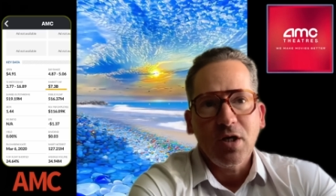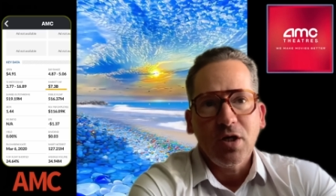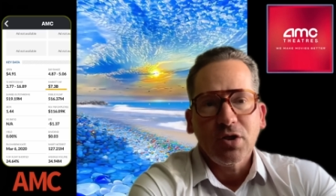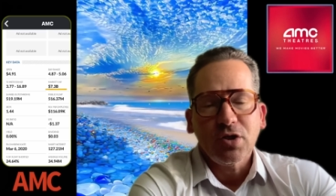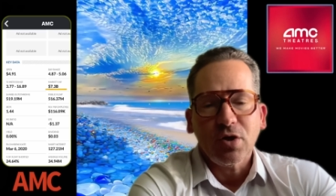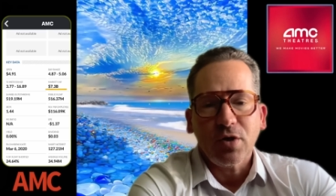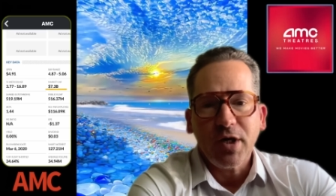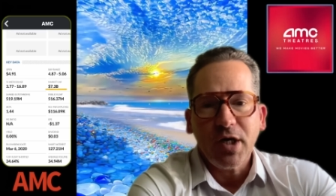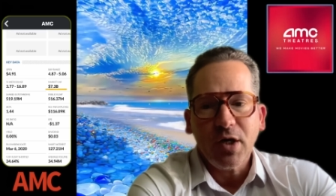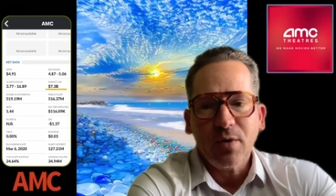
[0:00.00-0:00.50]

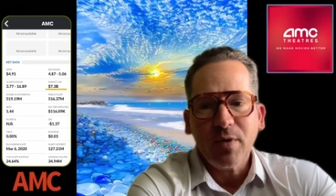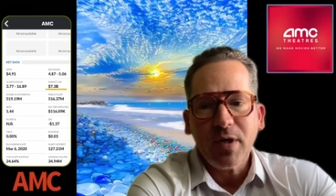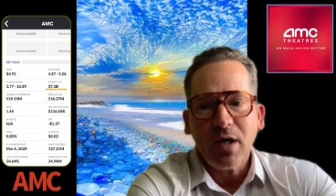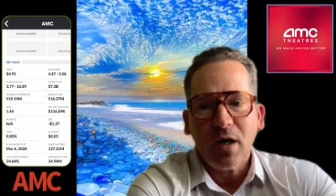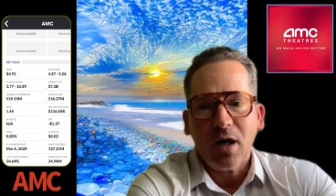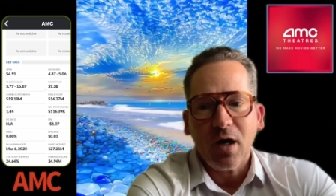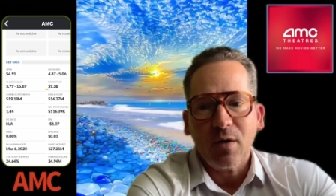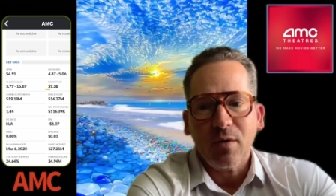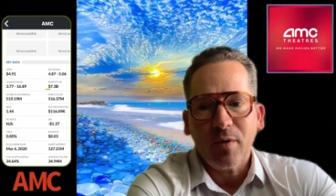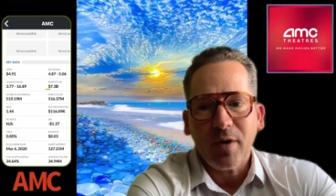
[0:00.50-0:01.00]
So here we
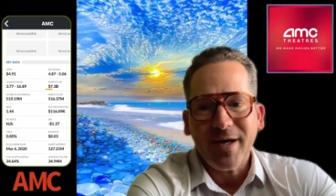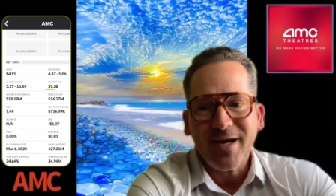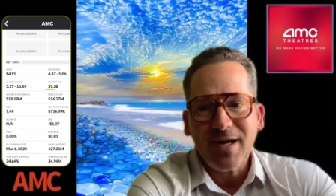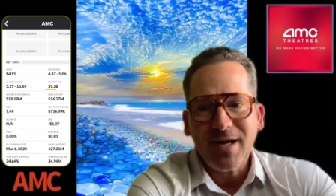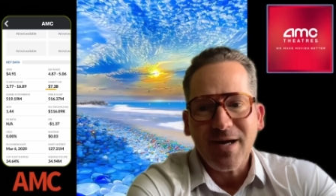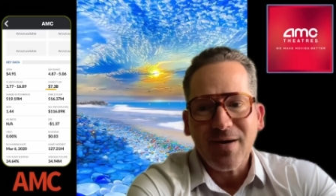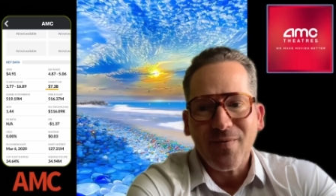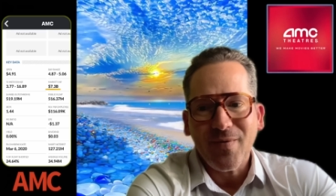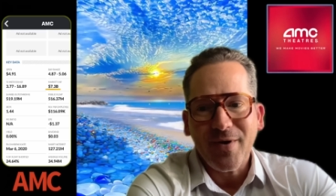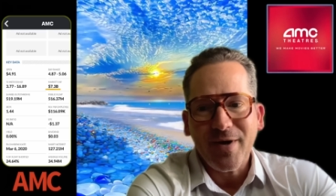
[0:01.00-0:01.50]
are, we're,
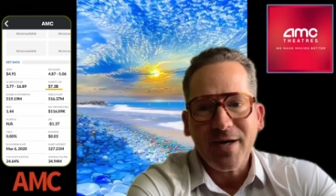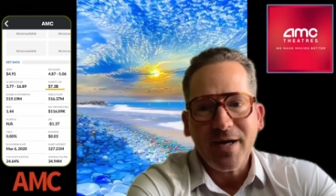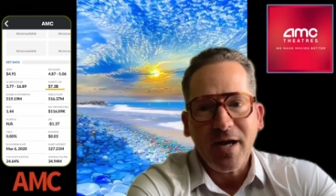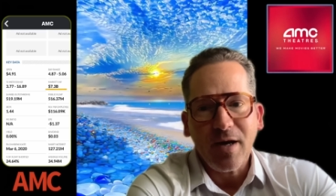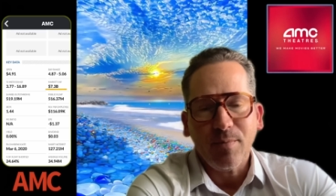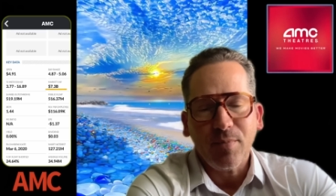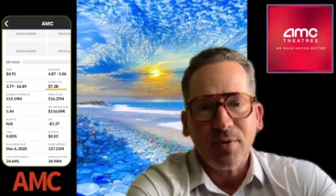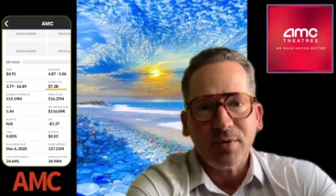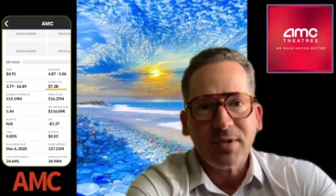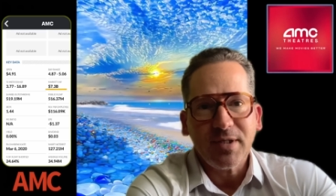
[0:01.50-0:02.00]
we're in
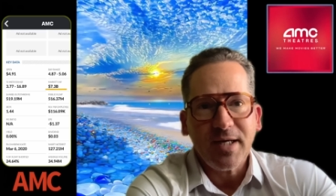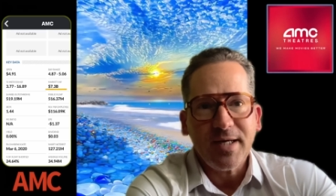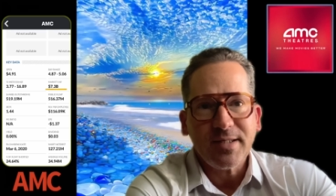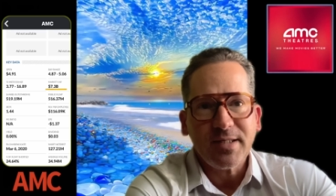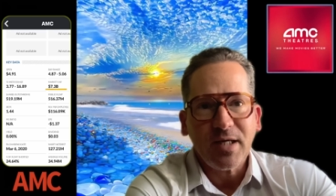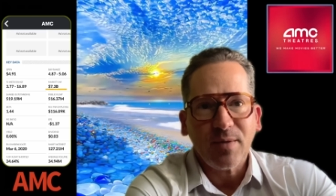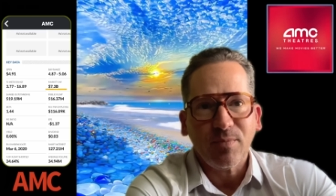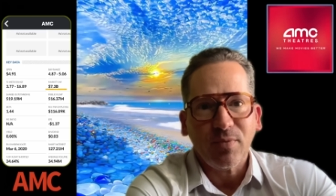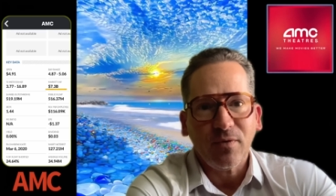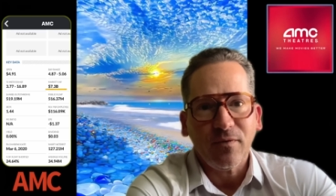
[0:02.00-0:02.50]
April, today's
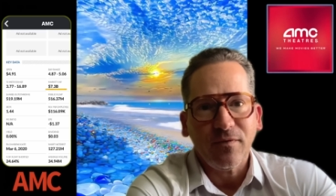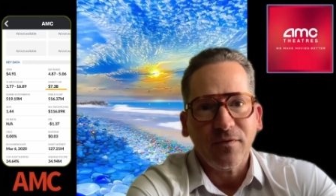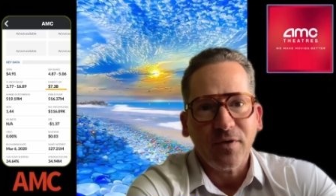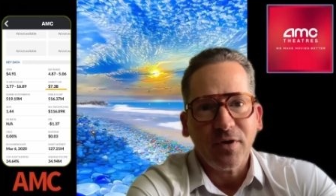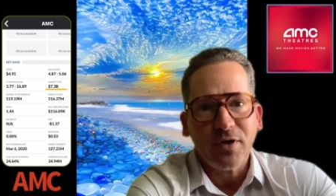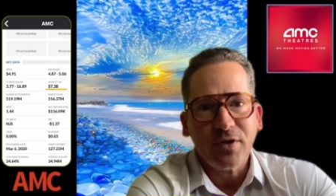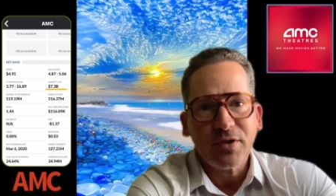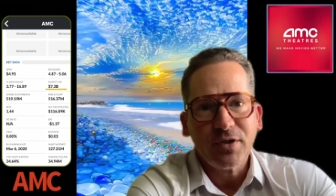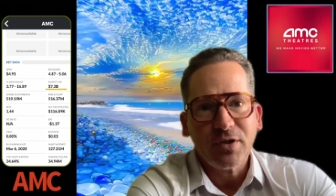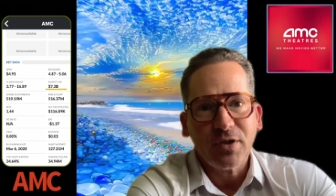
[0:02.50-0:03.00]
April
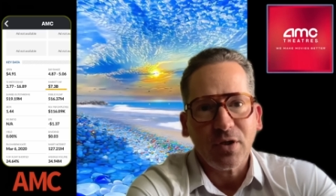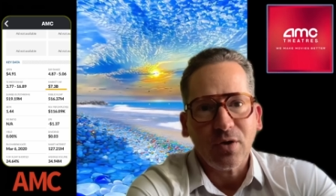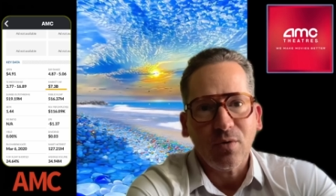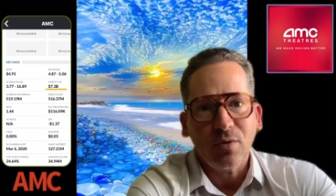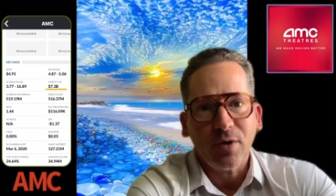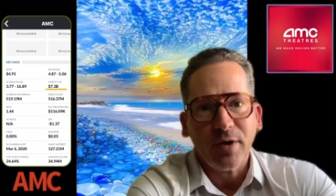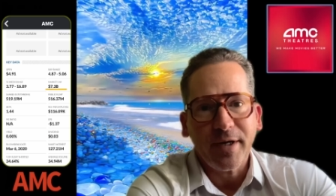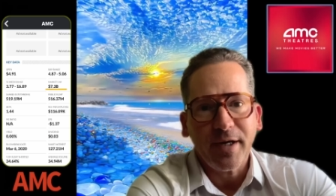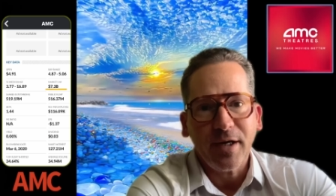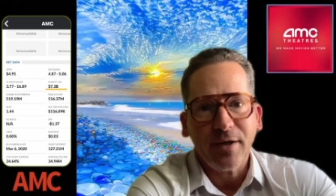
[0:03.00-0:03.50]
1st. The
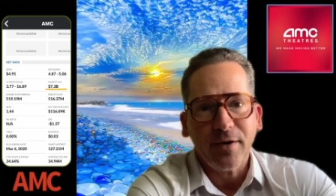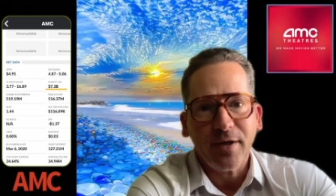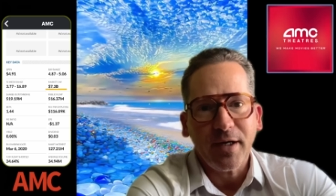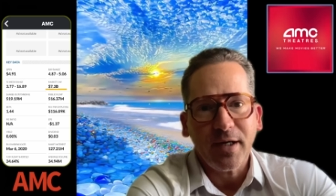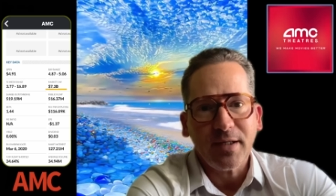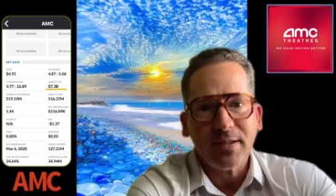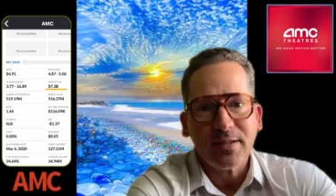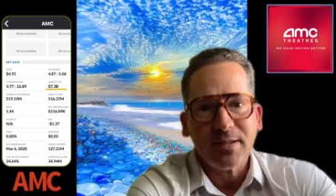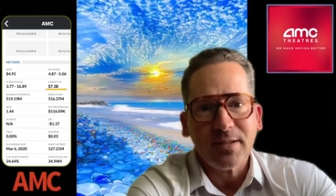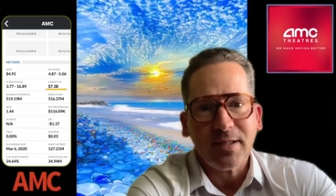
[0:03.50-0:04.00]
court hearing
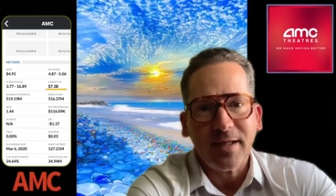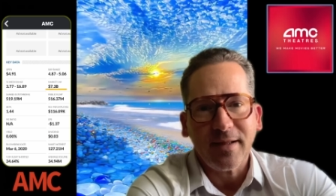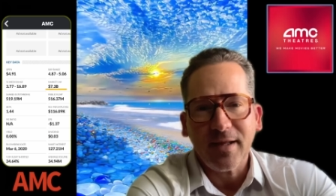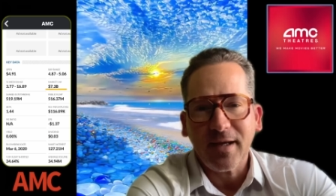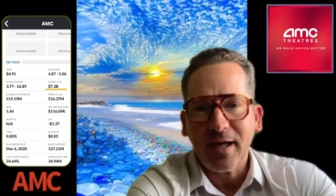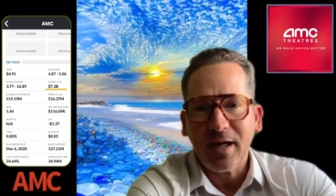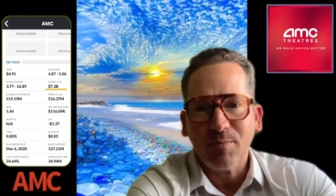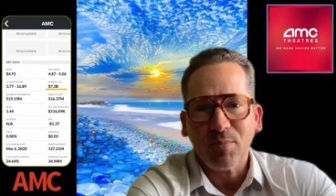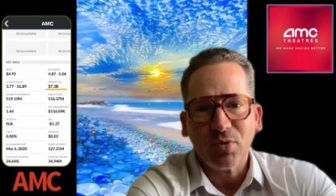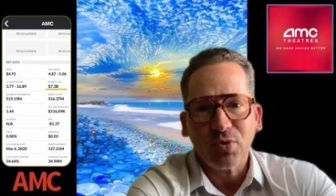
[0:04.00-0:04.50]
is, I
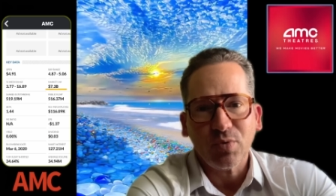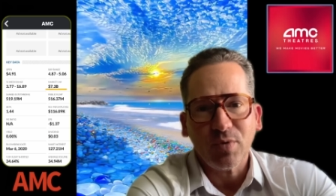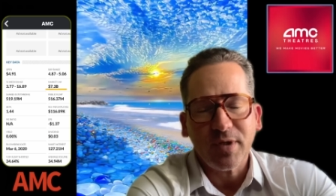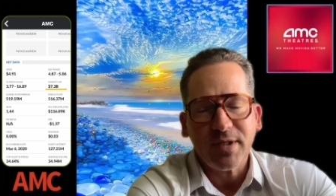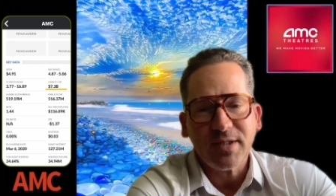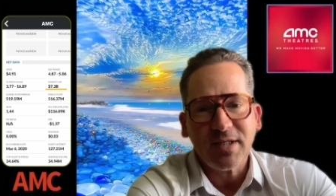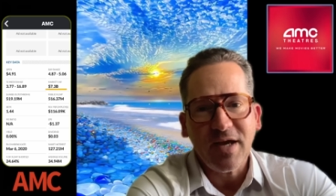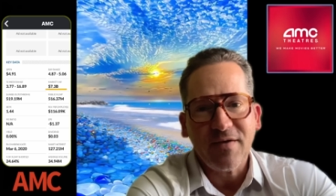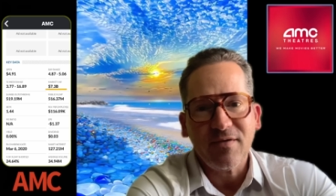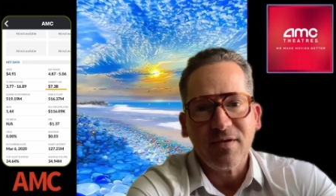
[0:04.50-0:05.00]
think, April
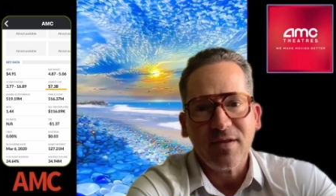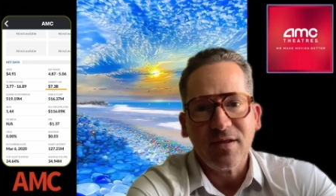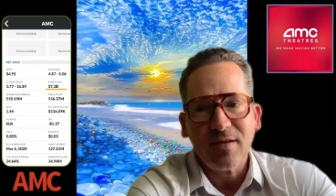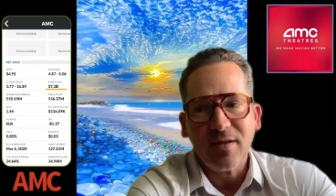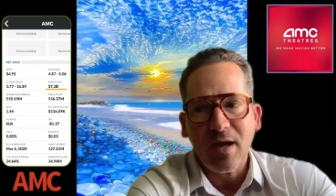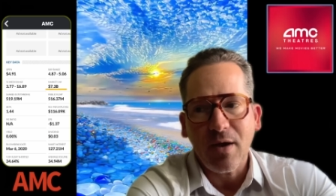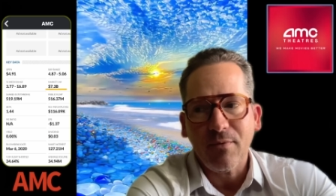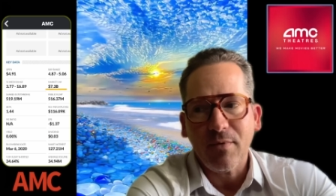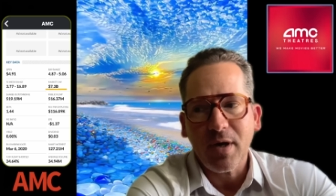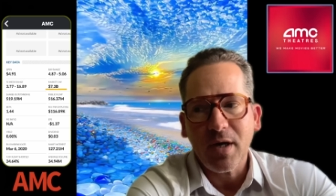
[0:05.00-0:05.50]
27th in
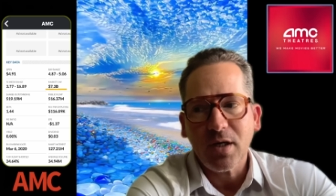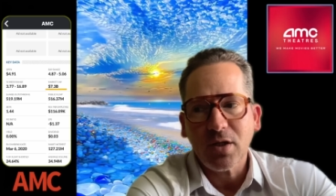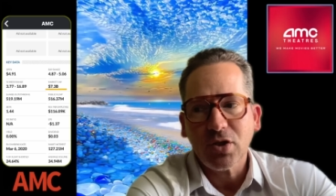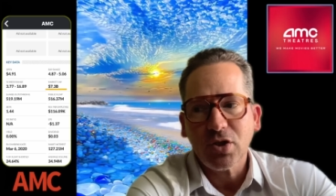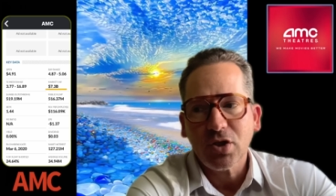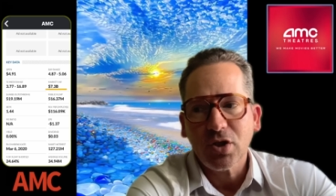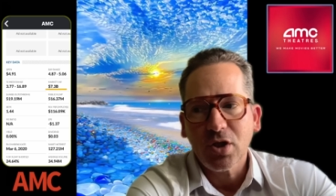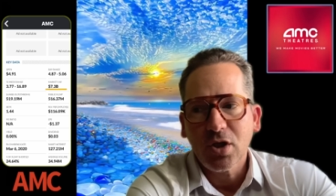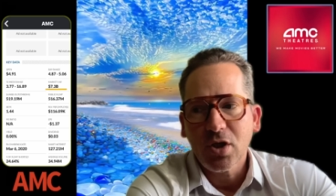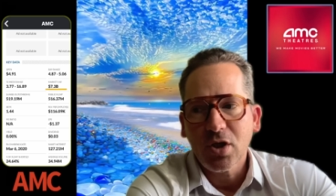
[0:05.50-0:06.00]
that range.